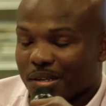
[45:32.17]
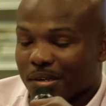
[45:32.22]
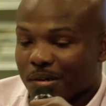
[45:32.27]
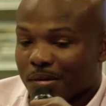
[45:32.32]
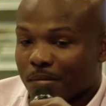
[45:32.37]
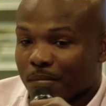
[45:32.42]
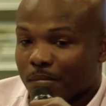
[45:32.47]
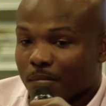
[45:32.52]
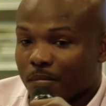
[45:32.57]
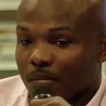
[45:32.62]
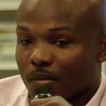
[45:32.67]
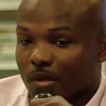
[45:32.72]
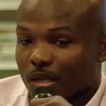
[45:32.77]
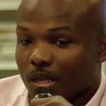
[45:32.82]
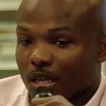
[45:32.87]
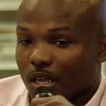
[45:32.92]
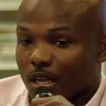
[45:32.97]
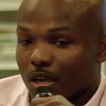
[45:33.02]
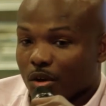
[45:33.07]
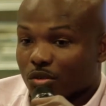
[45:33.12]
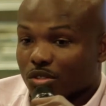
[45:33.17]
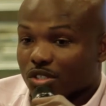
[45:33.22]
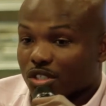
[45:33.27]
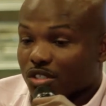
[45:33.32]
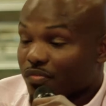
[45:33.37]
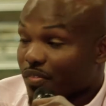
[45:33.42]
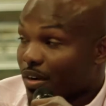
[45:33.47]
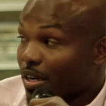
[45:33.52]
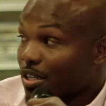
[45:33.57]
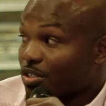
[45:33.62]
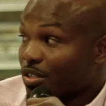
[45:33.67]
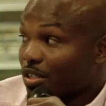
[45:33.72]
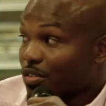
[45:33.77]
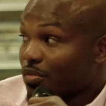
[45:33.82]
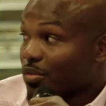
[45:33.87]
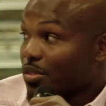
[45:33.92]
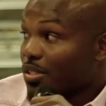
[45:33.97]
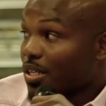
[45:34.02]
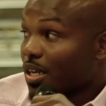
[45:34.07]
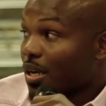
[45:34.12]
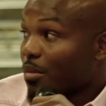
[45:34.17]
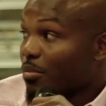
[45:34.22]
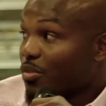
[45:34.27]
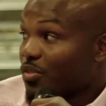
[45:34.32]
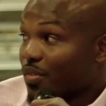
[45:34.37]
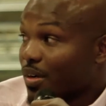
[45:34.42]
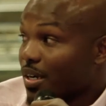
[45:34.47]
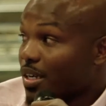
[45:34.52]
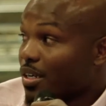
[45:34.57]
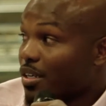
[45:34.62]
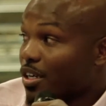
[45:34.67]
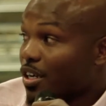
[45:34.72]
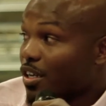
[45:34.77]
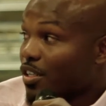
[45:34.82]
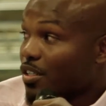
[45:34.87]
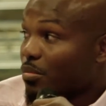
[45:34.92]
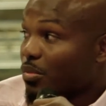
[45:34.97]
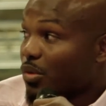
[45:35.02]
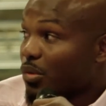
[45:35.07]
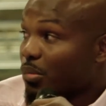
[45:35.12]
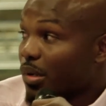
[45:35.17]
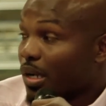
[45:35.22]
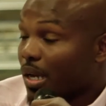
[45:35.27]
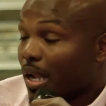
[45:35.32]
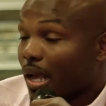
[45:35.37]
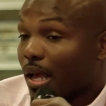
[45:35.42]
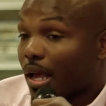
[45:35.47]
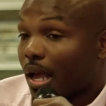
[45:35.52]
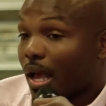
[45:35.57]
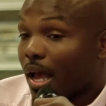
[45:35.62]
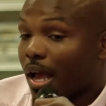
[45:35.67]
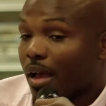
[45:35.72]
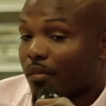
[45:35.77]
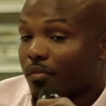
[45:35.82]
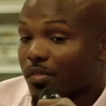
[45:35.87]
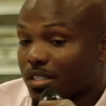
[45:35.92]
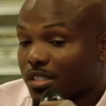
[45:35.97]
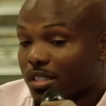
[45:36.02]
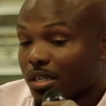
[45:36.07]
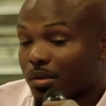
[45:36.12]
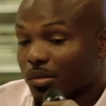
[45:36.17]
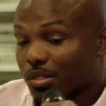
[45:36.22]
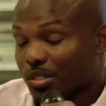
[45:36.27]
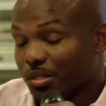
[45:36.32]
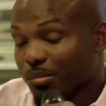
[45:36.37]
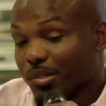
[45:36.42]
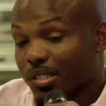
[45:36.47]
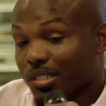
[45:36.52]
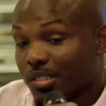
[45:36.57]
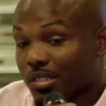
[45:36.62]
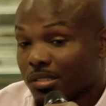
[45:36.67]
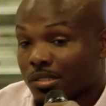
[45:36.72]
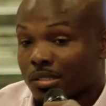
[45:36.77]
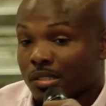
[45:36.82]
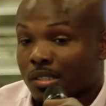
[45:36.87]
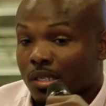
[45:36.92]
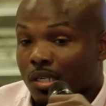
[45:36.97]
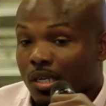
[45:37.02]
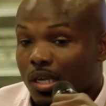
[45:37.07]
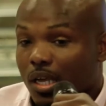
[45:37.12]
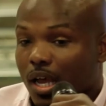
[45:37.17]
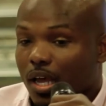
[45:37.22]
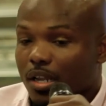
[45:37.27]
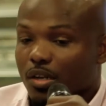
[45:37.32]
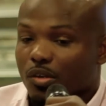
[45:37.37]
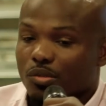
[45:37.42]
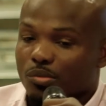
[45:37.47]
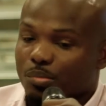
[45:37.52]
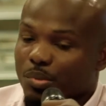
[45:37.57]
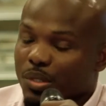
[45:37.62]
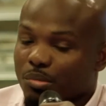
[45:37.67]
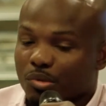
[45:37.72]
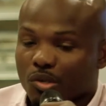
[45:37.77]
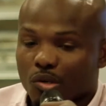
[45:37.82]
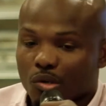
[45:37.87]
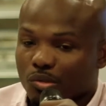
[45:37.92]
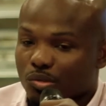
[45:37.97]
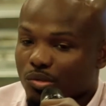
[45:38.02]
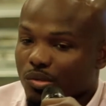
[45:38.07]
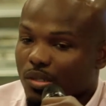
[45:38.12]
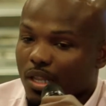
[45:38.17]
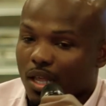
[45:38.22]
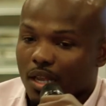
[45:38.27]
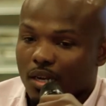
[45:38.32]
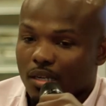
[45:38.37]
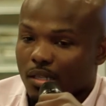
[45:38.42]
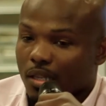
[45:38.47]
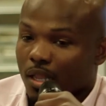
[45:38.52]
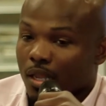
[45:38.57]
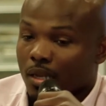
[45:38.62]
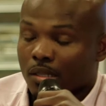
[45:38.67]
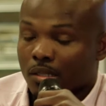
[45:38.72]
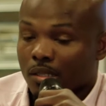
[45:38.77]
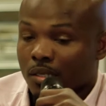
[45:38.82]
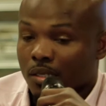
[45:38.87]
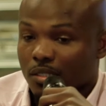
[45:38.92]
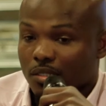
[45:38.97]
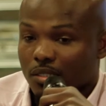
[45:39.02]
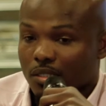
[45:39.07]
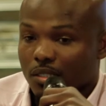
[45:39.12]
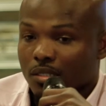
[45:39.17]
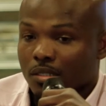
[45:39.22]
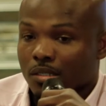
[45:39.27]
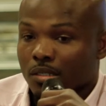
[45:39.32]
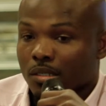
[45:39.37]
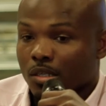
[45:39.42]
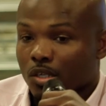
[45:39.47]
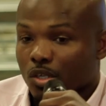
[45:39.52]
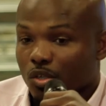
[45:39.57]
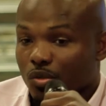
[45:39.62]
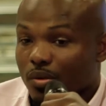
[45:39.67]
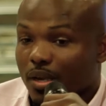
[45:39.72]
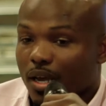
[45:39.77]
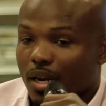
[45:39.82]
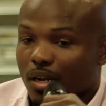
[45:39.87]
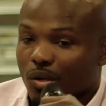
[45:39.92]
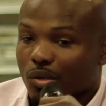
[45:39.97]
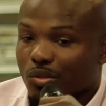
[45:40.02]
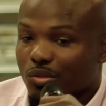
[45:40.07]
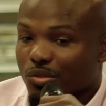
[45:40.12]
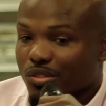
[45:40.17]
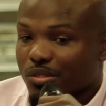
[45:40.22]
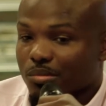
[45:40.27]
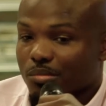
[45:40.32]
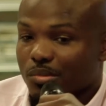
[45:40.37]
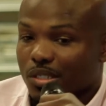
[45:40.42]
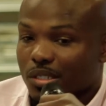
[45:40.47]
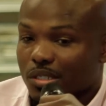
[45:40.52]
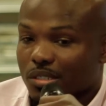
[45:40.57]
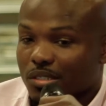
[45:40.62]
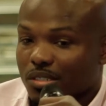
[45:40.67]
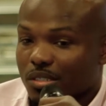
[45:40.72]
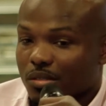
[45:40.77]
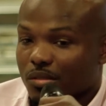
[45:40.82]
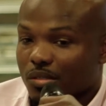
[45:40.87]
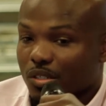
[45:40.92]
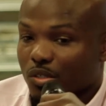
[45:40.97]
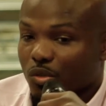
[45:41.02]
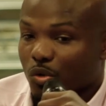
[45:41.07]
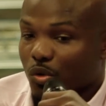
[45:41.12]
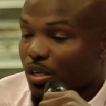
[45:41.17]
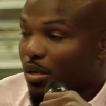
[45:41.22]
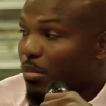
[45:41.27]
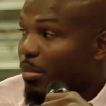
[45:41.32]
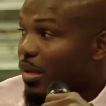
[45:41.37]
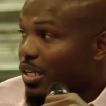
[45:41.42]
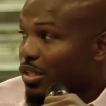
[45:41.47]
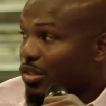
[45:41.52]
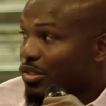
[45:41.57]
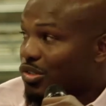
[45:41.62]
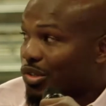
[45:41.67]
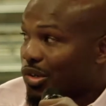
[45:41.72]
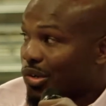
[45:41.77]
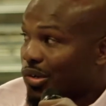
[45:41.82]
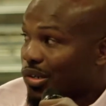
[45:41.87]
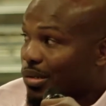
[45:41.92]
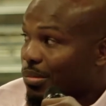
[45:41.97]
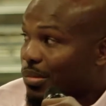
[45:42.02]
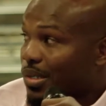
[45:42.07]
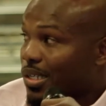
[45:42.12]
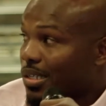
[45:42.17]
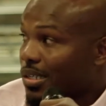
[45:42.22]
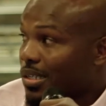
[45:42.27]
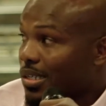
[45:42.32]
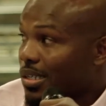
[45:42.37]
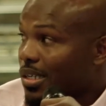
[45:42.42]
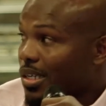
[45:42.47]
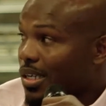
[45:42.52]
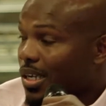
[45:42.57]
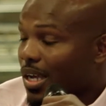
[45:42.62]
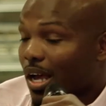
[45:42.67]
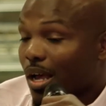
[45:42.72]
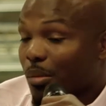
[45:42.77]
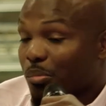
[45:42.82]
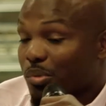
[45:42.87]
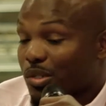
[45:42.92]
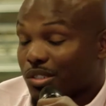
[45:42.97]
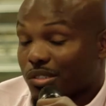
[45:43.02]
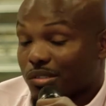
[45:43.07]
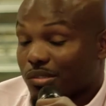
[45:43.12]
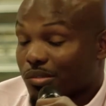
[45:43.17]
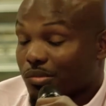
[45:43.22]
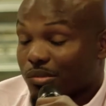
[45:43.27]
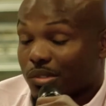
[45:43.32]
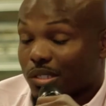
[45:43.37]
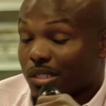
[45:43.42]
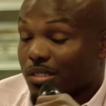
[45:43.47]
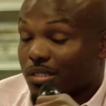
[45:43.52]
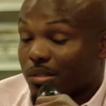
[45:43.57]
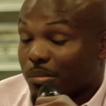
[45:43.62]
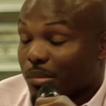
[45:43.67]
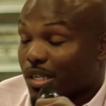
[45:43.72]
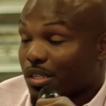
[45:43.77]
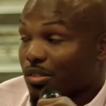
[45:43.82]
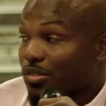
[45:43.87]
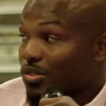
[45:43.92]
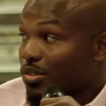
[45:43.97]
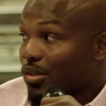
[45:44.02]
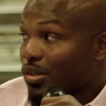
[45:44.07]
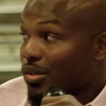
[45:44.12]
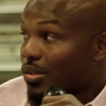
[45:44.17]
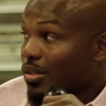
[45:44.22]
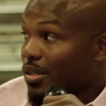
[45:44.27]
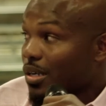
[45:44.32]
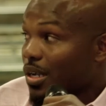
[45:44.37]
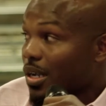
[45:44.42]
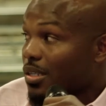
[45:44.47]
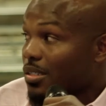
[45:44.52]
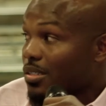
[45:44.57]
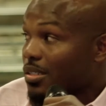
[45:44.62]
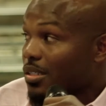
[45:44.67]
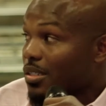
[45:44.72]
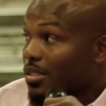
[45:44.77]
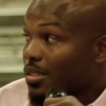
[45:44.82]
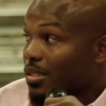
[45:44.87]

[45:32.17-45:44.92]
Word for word: Um, it was a very stressful time, it was very uncomfortable, but I, I have to share with you because I know people go through a lot of, lot of things and you got to go through some things in, order to make you stronger, man. God puts you through things to make you stronger, honestly.